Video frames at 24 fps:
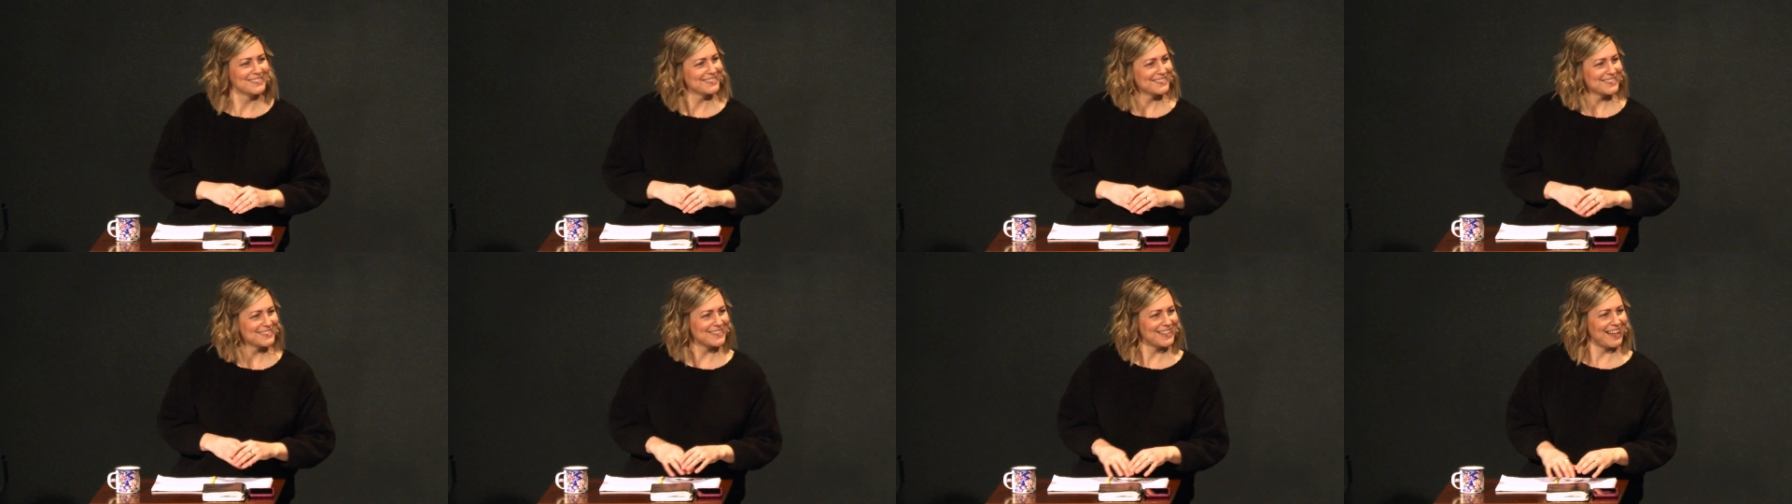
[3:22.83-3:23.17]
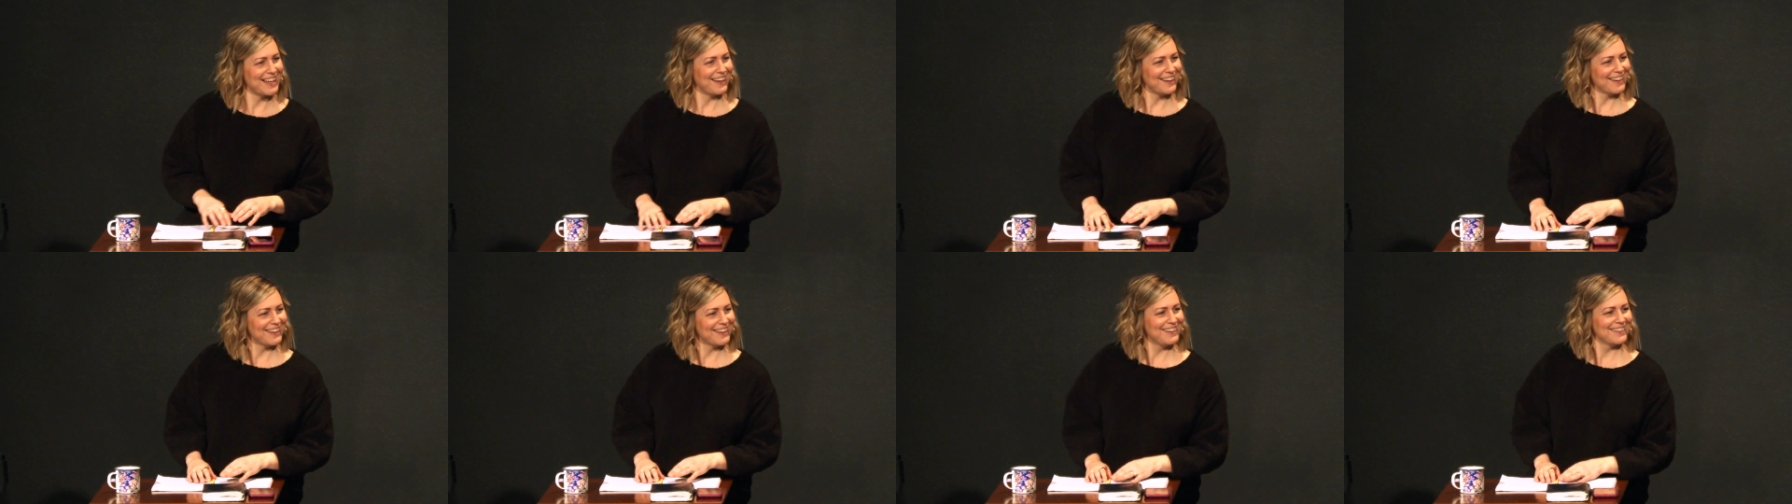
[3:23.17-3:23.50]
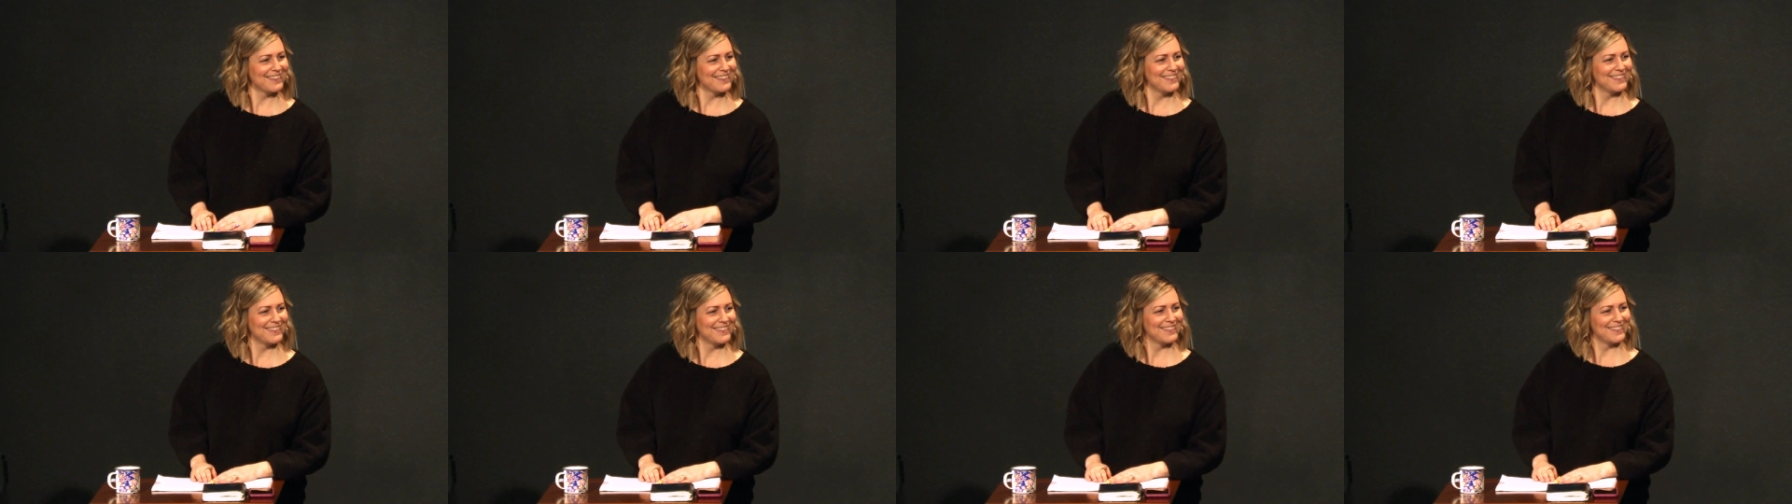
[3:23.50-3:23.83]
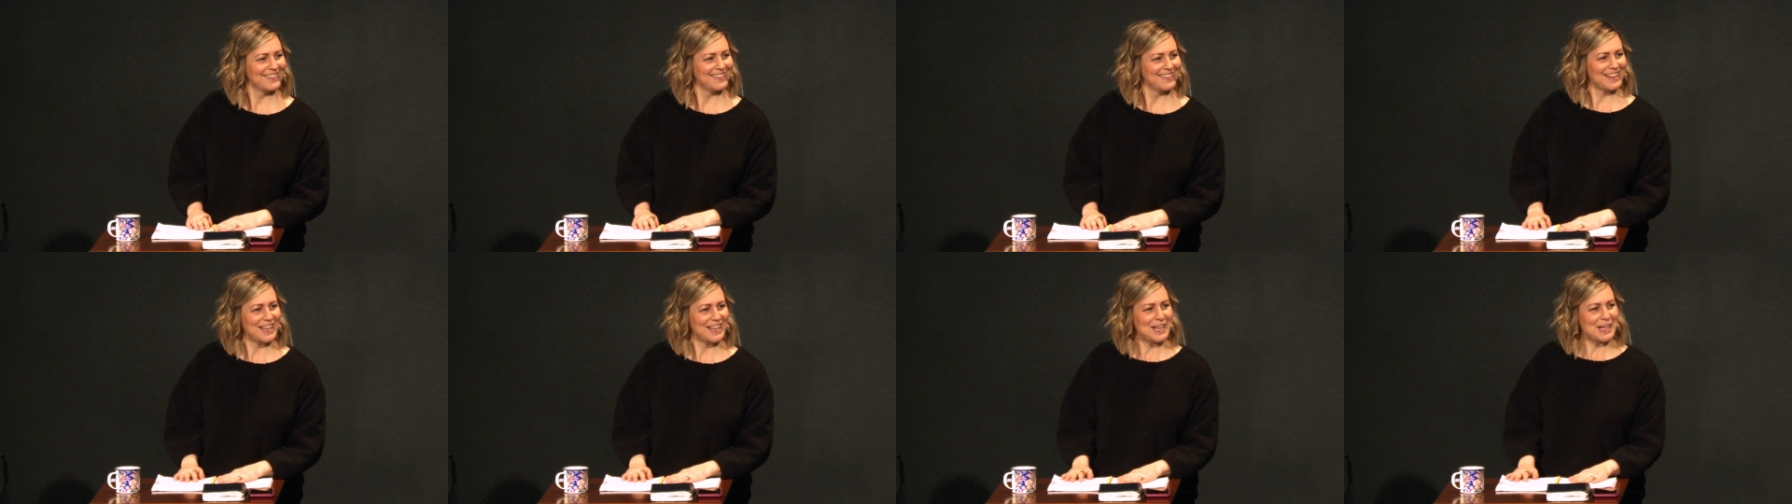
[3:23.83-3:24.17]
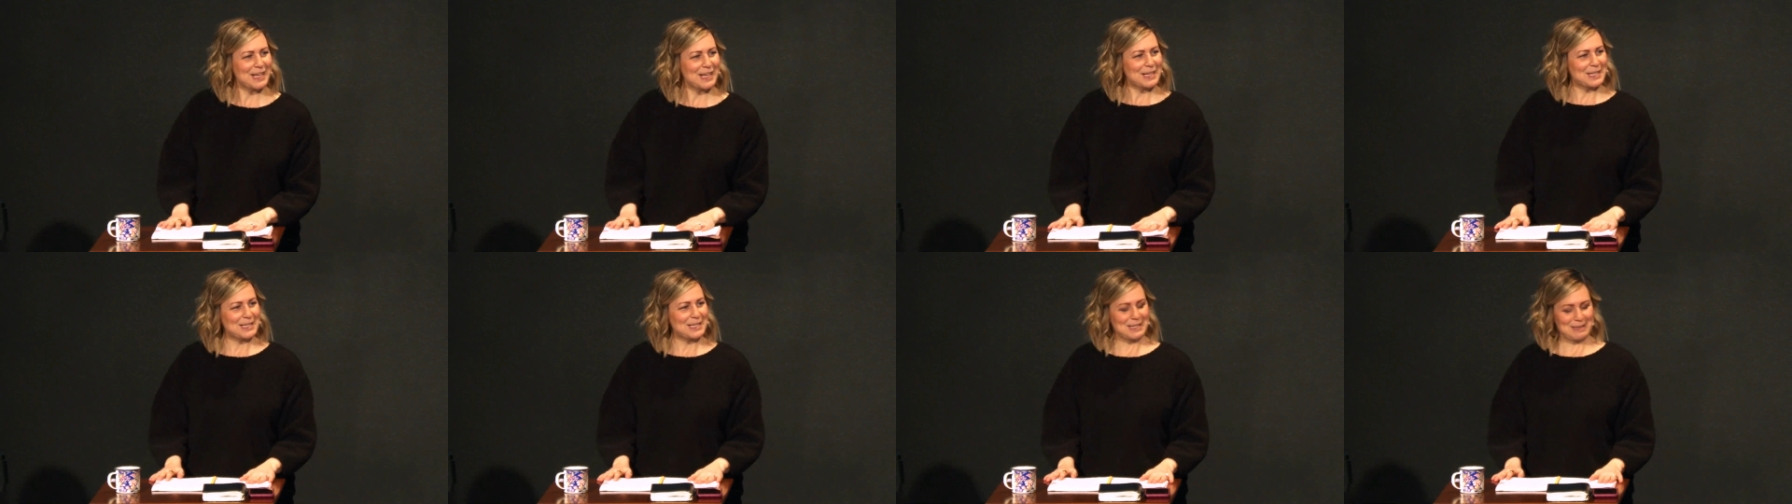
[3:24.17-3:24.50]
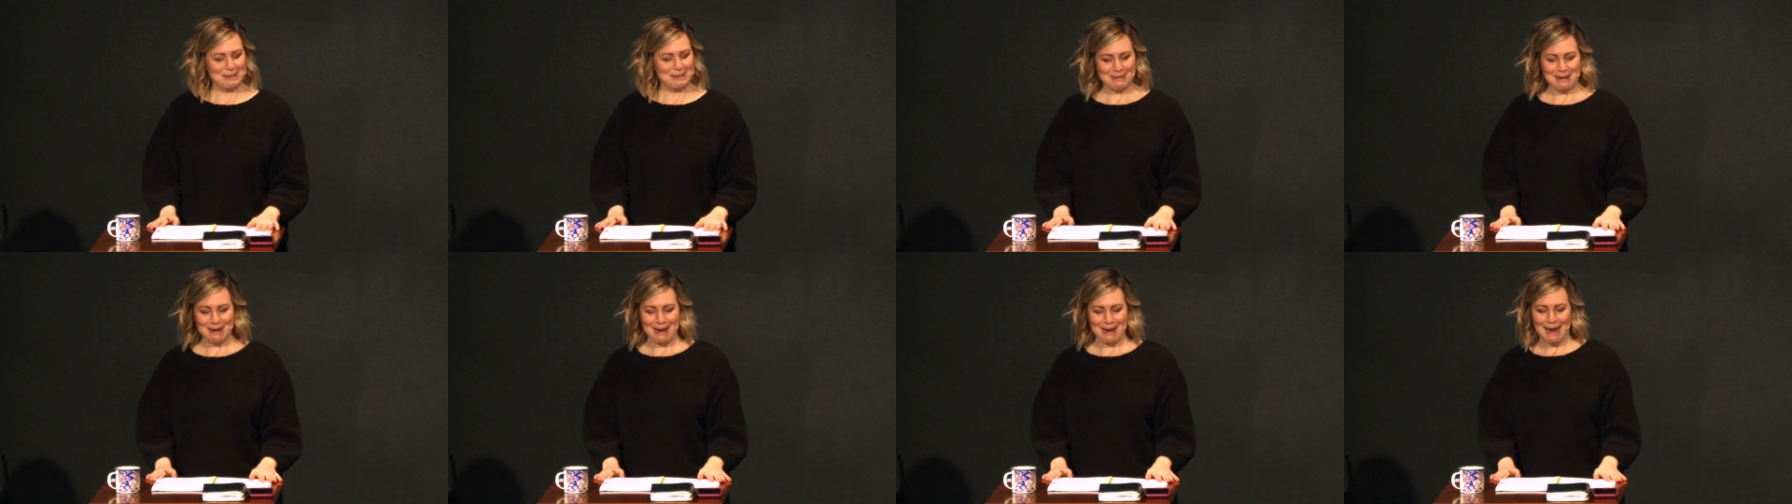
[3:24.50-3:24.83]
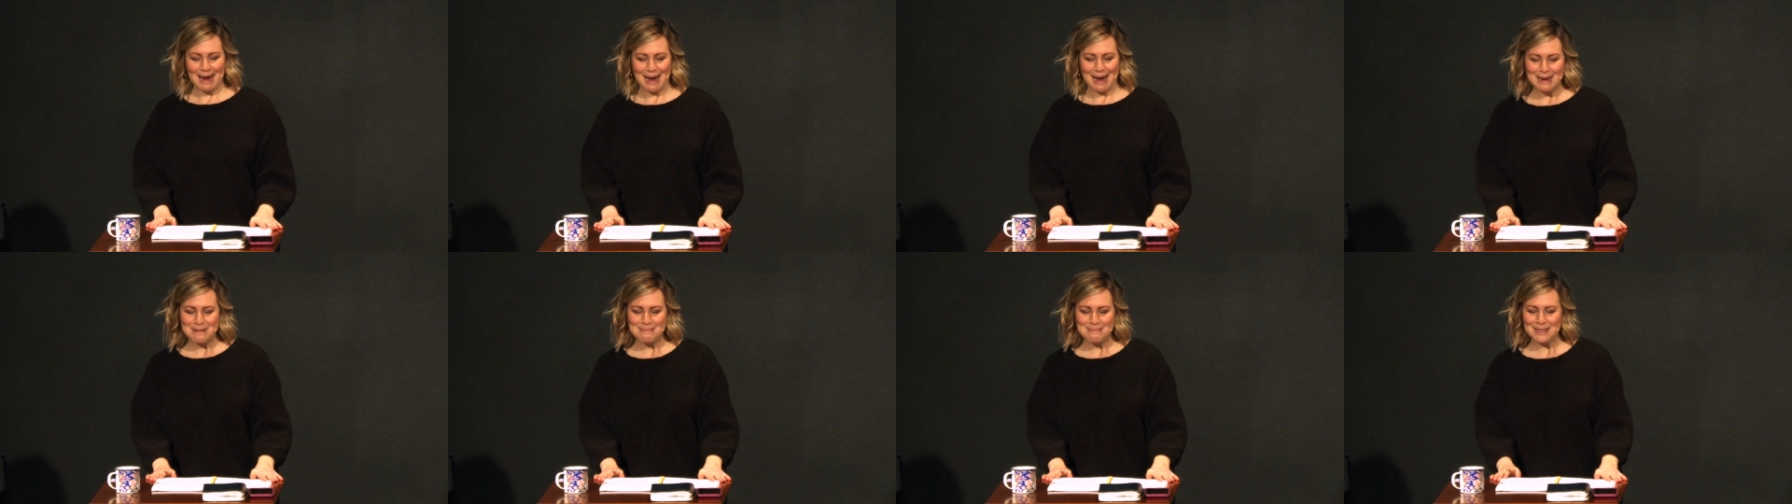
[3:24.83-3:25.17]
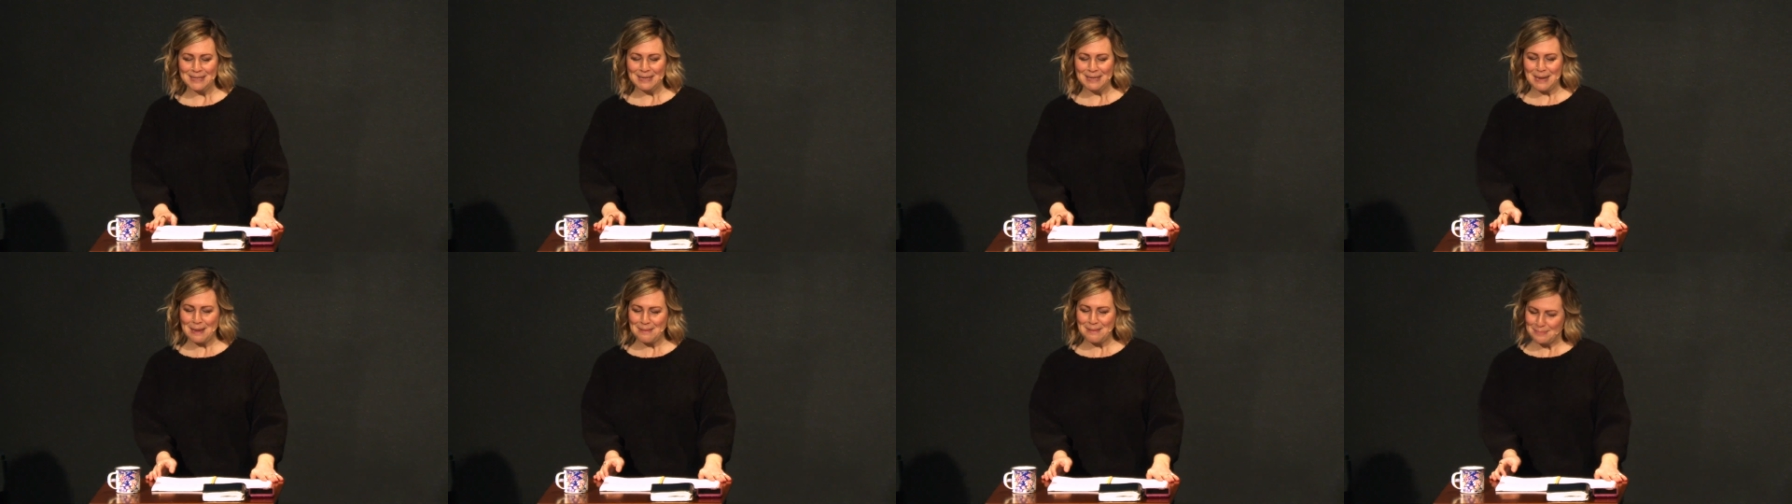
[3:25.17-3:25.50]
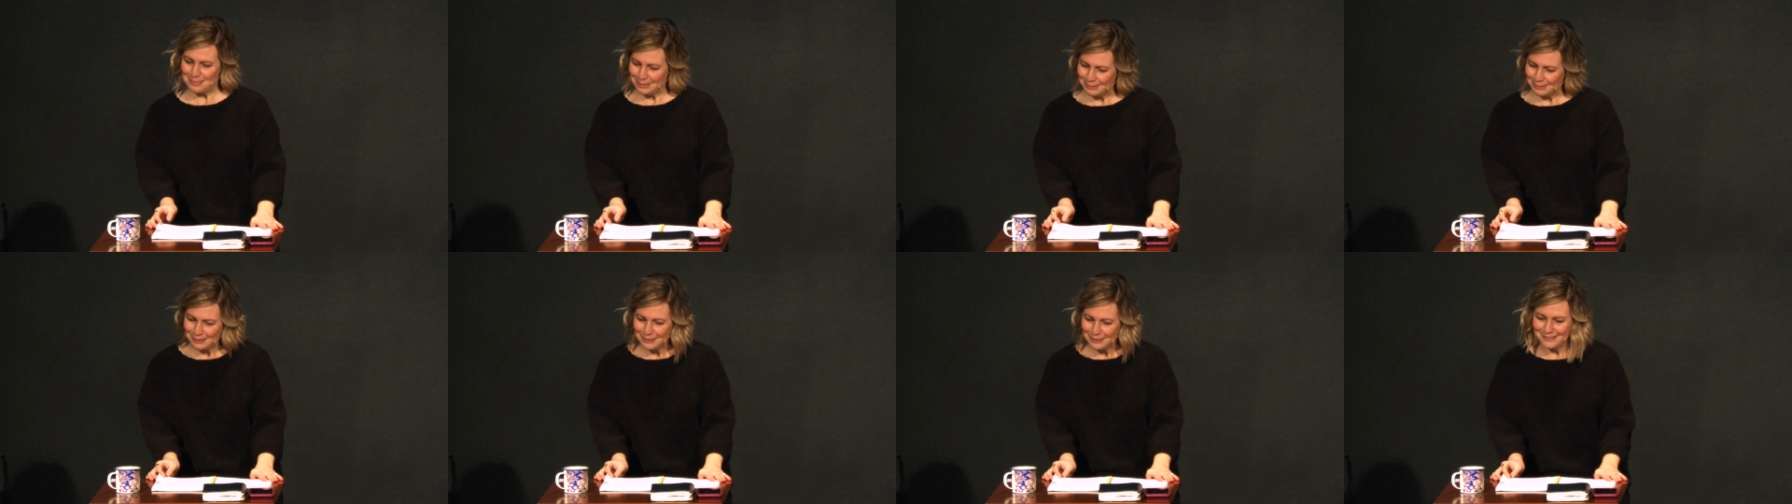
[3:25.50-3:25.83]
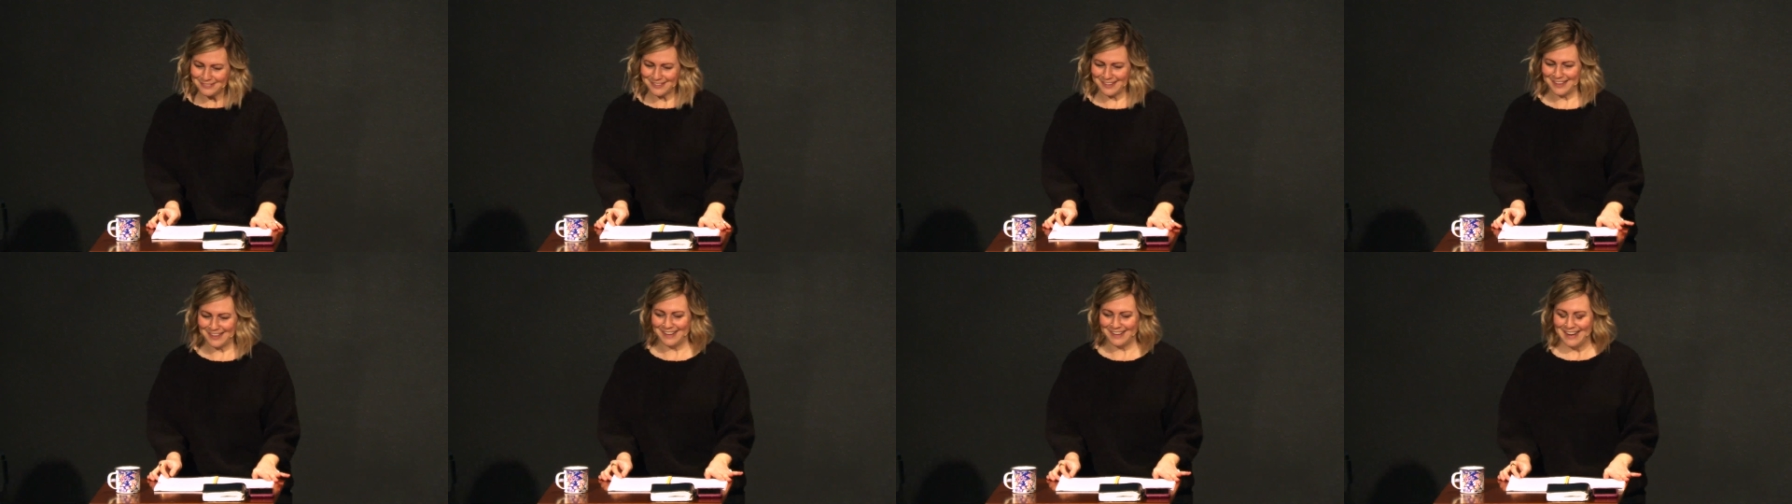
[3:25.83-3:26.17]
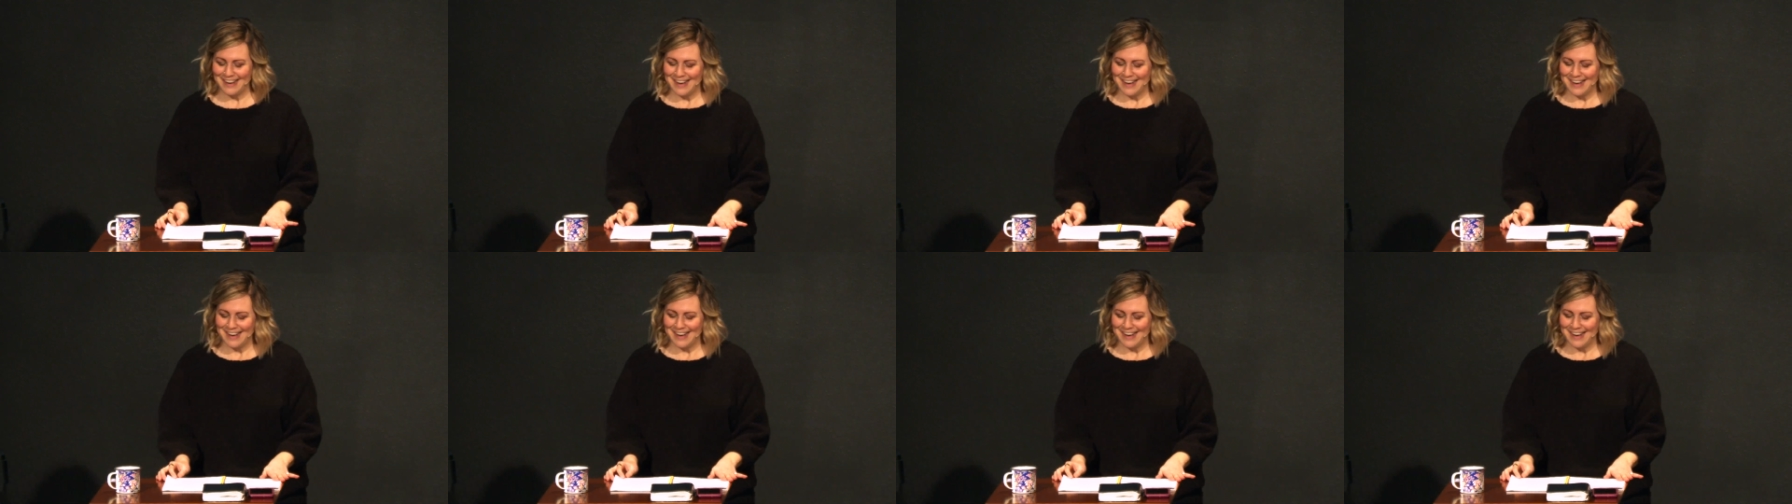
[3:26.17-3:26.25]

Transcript: Isn't that good? So I'm an improver.